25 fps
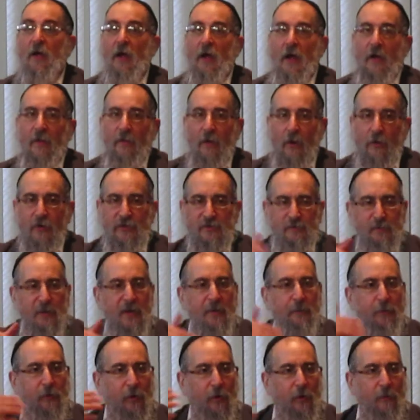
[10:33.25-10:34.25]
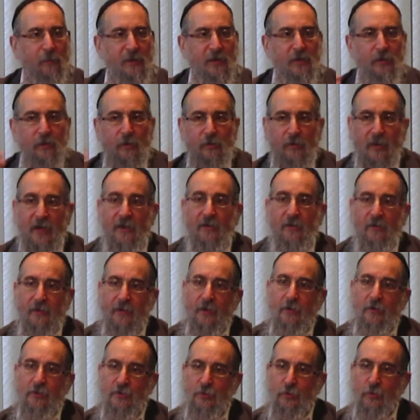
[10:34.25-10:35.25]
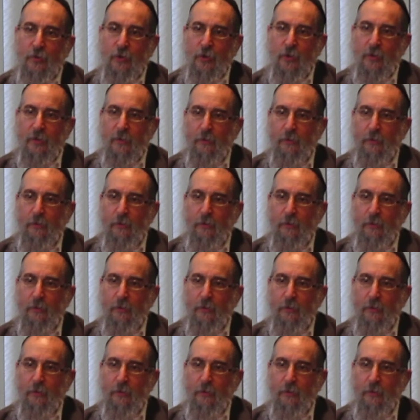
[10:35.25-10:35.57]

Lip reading: and those people will be the lay leaders within